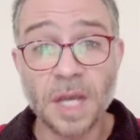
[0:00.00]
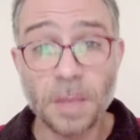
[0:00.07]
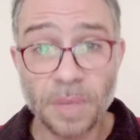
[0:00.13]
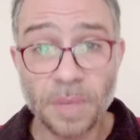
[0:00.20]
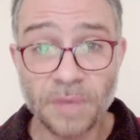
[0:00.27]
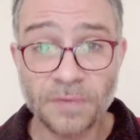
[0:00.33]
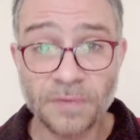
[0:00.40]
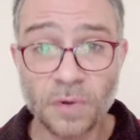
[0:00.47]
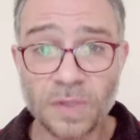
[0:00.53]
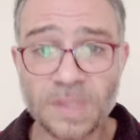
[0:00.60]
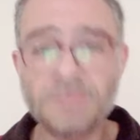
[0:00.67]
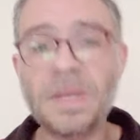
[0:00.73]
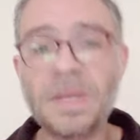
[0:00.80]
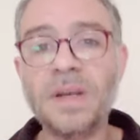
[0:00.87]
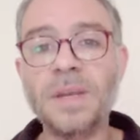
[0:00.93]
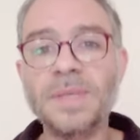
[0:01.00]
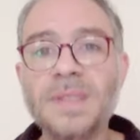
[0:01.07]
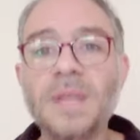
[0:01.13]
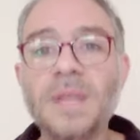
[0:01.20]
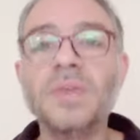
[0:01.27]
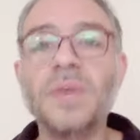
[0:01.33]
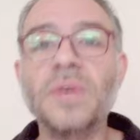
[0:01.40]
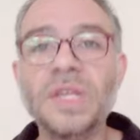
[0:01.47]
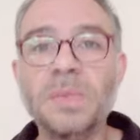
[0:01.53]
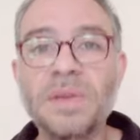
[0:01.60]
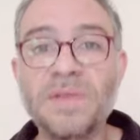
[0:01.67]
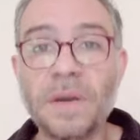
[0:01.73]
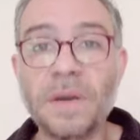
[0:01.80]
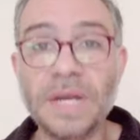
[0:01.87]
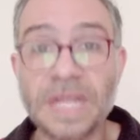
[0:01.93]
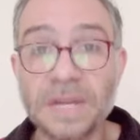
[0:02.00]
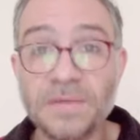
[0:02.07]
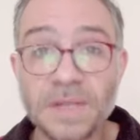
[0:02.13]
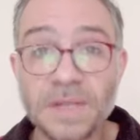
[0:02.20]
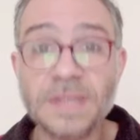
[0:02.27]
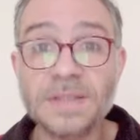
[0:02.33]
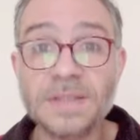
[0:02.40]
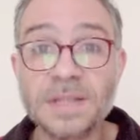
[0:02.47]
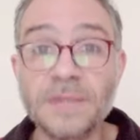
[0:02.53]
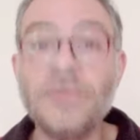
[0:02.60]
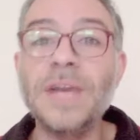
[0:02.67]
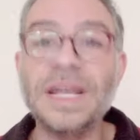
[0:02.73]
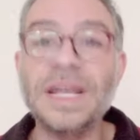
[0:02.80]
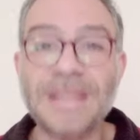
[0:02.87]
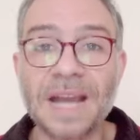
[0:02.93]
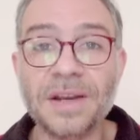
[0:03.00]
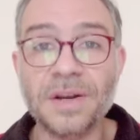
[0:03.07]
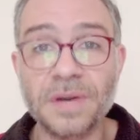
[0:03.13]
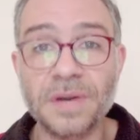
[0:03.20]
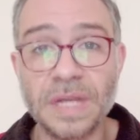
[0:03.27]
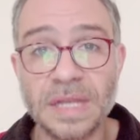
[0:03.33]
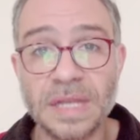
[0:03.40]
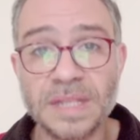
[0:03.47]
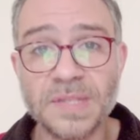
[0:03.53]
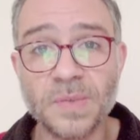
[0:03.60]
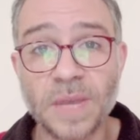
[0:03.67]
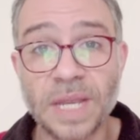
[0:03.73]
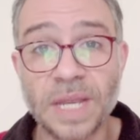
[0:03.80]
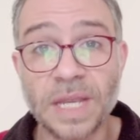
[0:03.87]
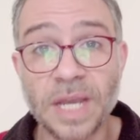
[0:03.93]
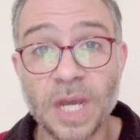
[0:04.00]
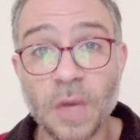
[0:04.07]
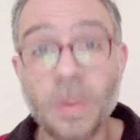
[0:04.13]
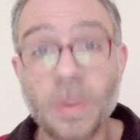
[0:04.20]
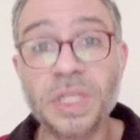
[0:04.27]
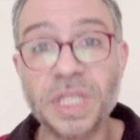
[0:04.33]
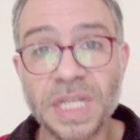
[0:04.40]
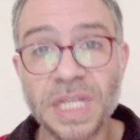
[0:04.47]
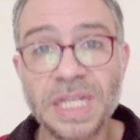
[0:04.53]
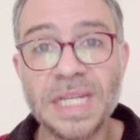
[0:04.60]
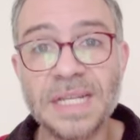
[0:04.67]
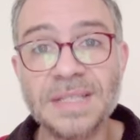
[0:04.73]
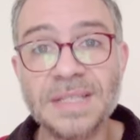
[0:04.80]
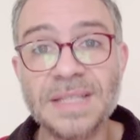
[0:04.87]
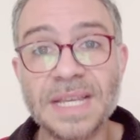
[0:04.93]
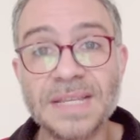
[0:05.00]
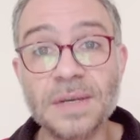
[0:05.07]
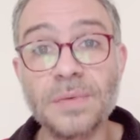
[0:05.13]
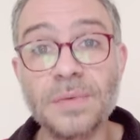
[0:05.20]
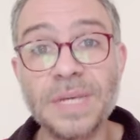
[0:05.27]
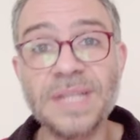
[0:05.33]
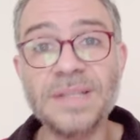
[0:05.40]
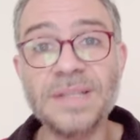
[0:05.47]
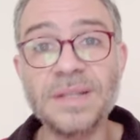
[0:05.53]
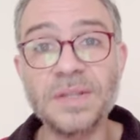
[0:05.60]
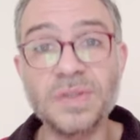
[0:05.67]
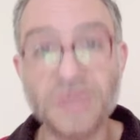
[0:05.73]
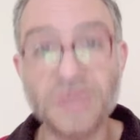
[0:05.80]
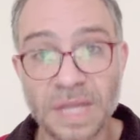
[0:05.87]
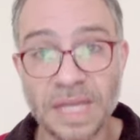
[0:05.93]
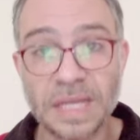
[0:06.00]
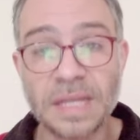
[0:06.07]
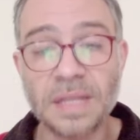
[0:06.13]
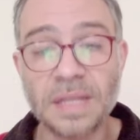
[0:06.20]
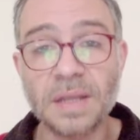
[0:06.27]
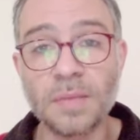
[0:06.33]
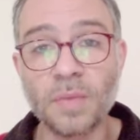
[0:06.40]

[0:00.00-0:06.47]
But of course, Miriam's not going to be very convinced if we attack her in this way. What she needs is a reason to think that